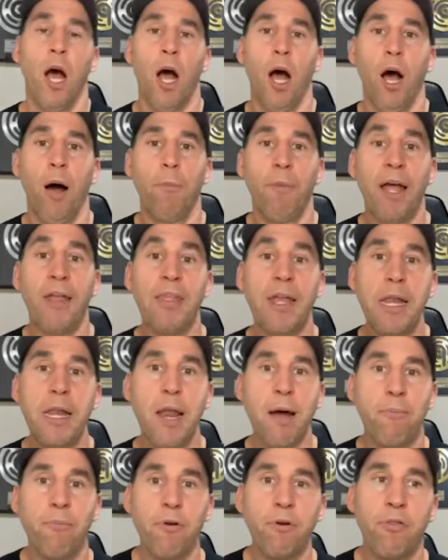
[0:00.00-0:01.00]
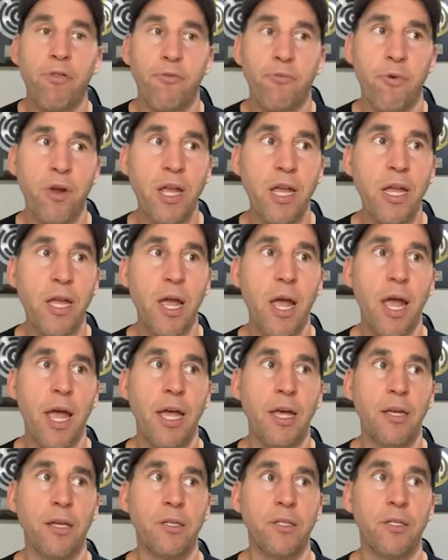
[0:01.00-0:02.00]
Um, and then number three
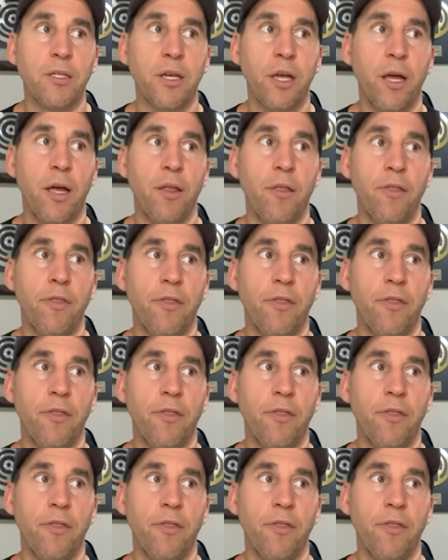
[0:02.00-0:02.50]
is